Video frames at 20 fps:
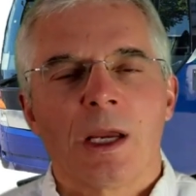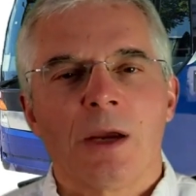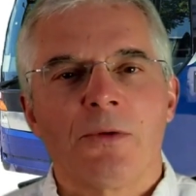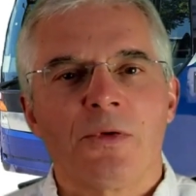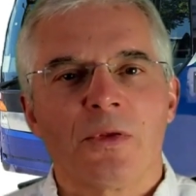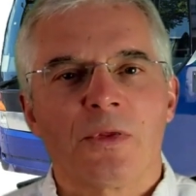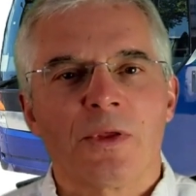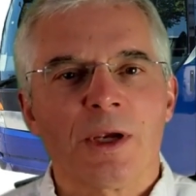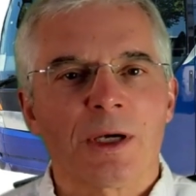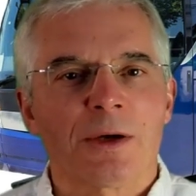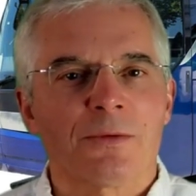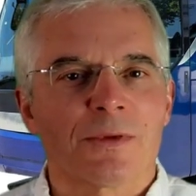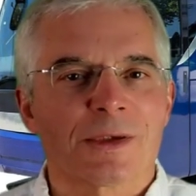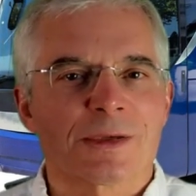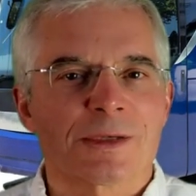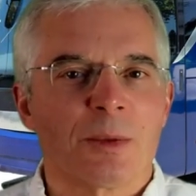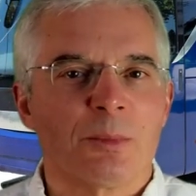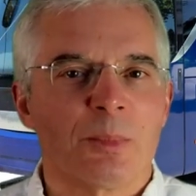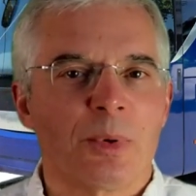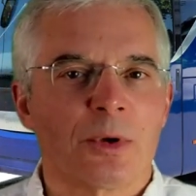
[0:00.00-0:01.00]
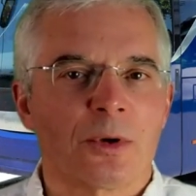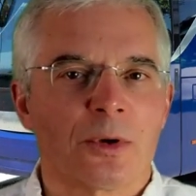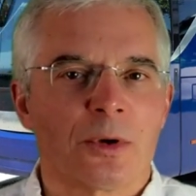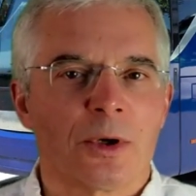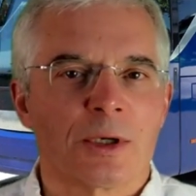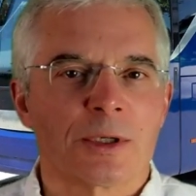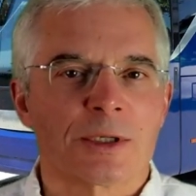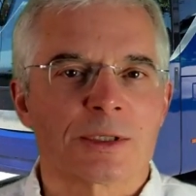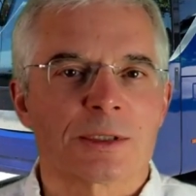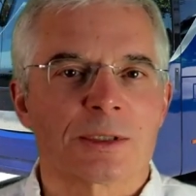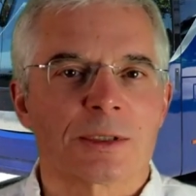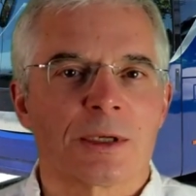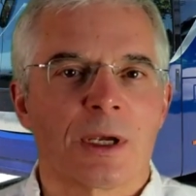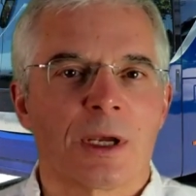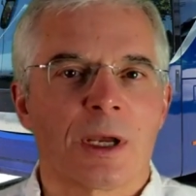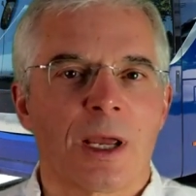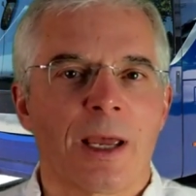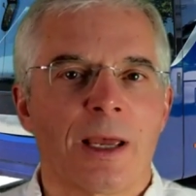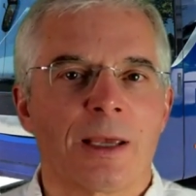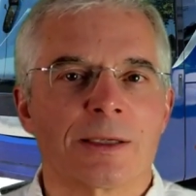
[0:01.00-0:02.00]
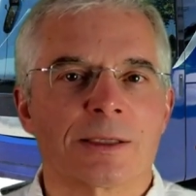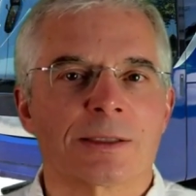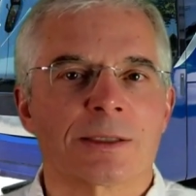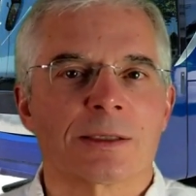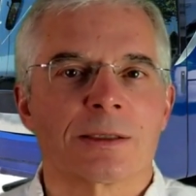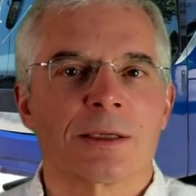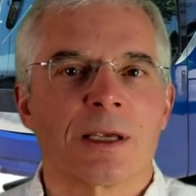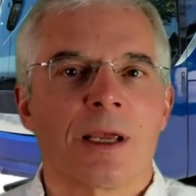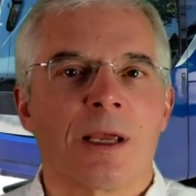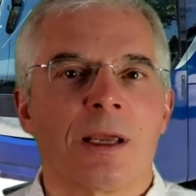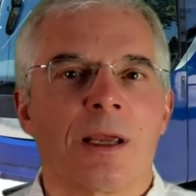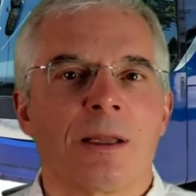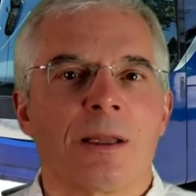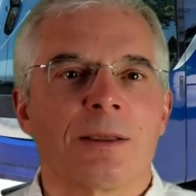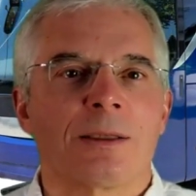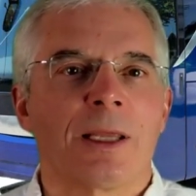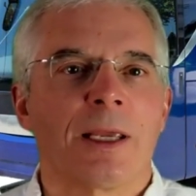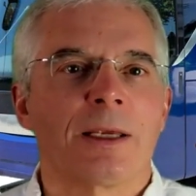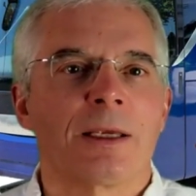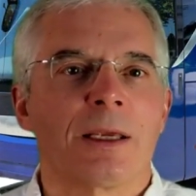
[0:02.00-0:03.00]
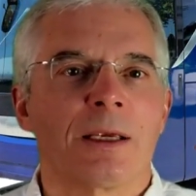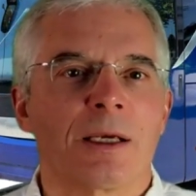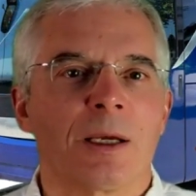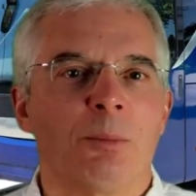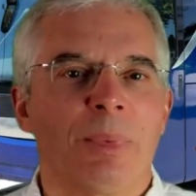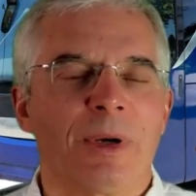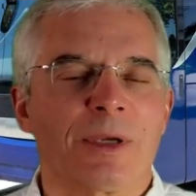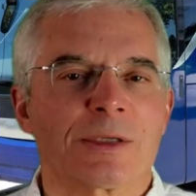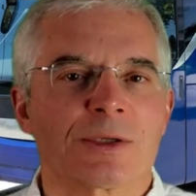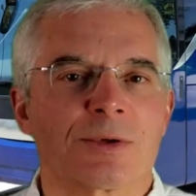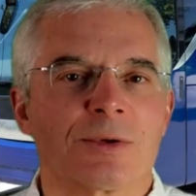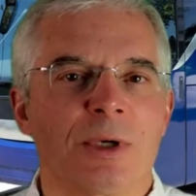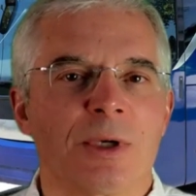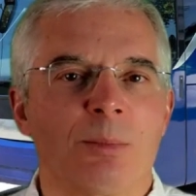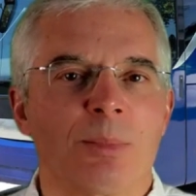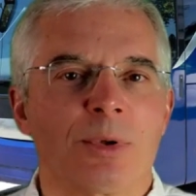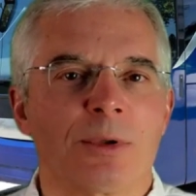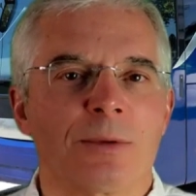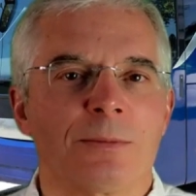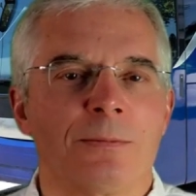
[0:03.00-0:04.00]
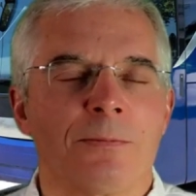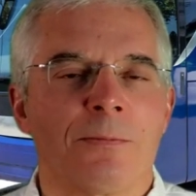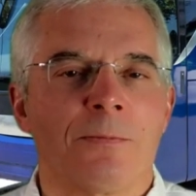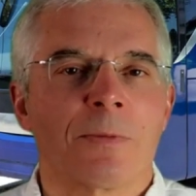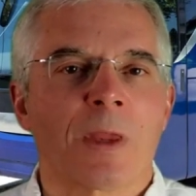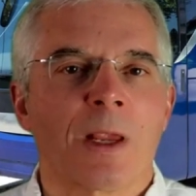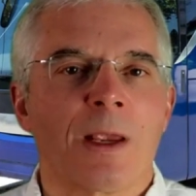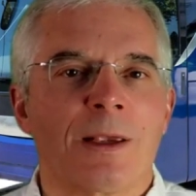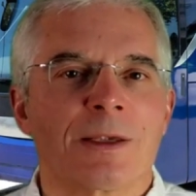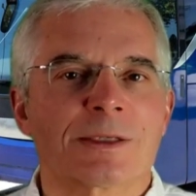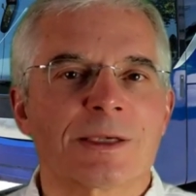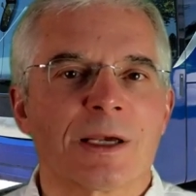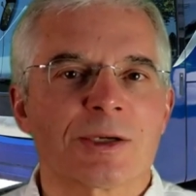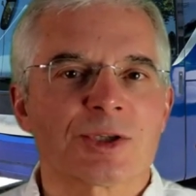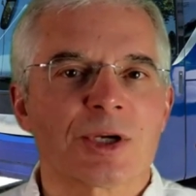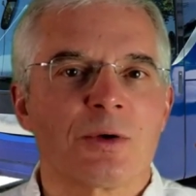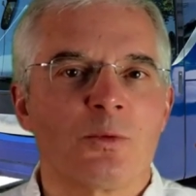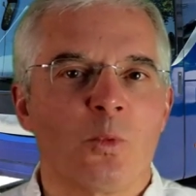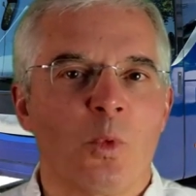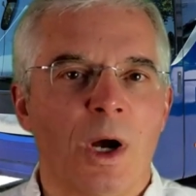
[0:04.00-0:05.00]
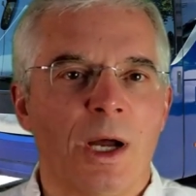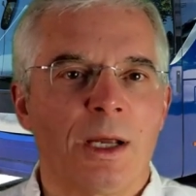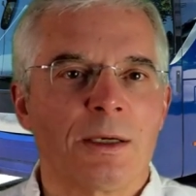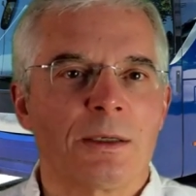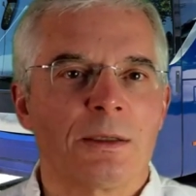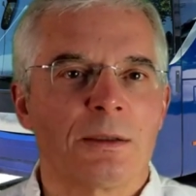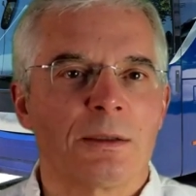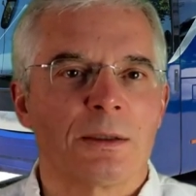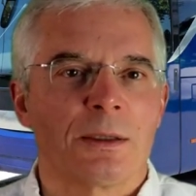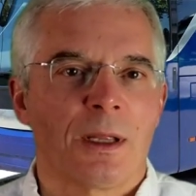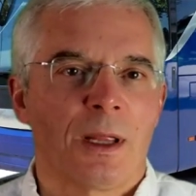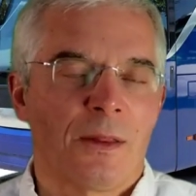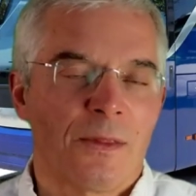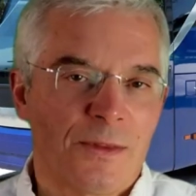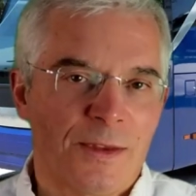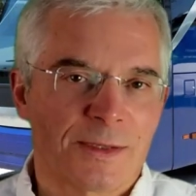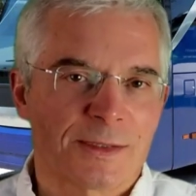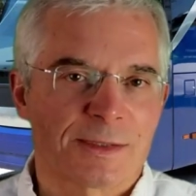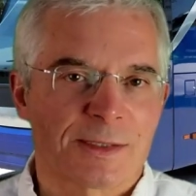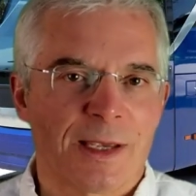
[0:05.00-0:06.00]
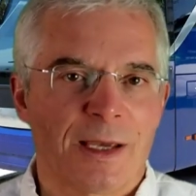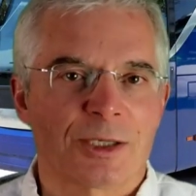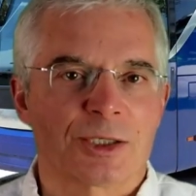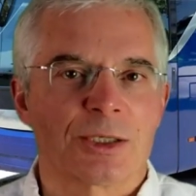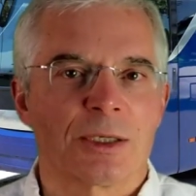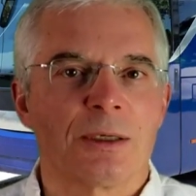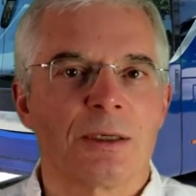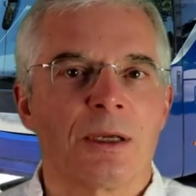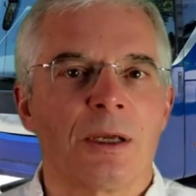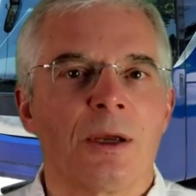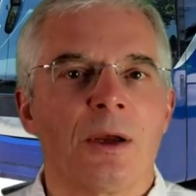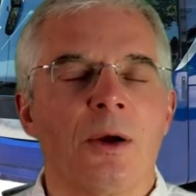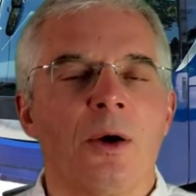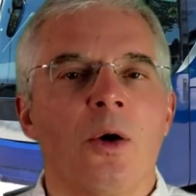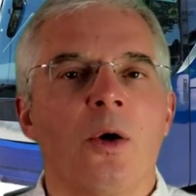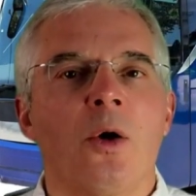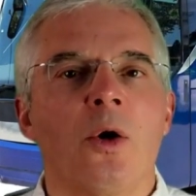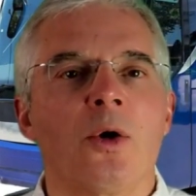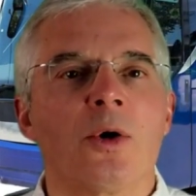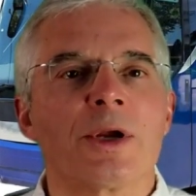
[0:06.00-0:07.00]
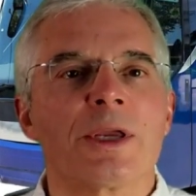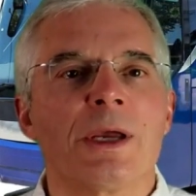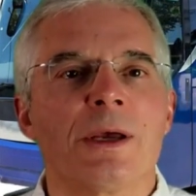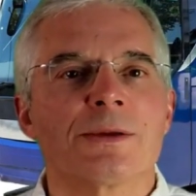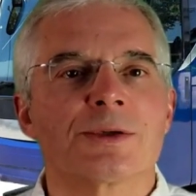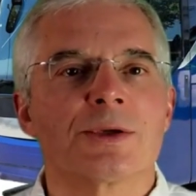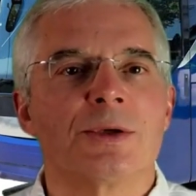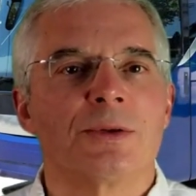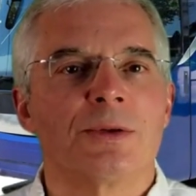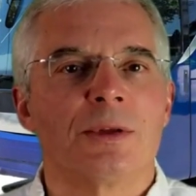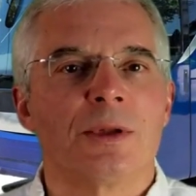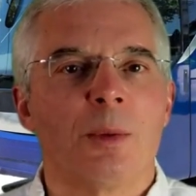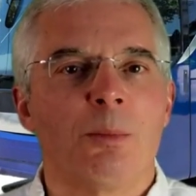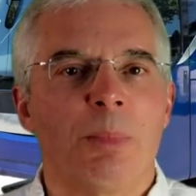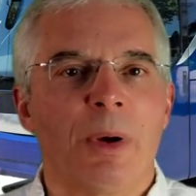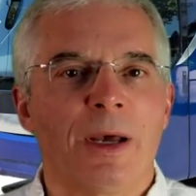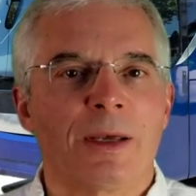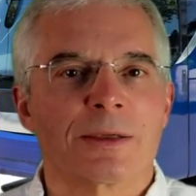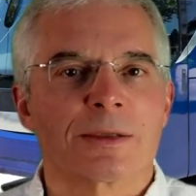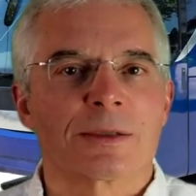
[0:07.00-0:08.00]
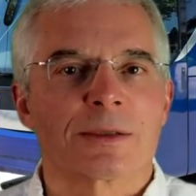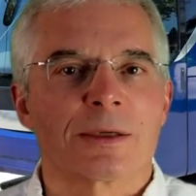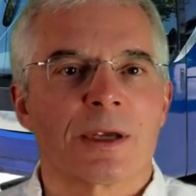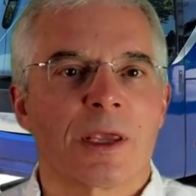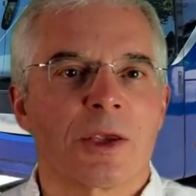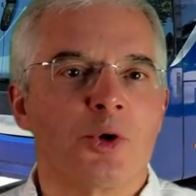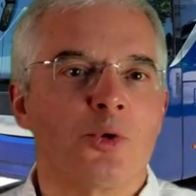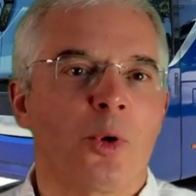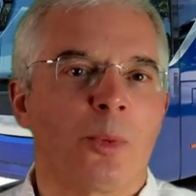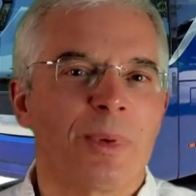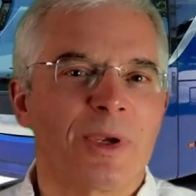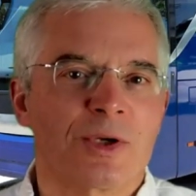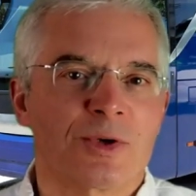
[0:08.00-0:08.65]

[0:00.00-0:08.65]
If you think of the Simple course as taking a bus trip, session one, this session, orients you to the bus you will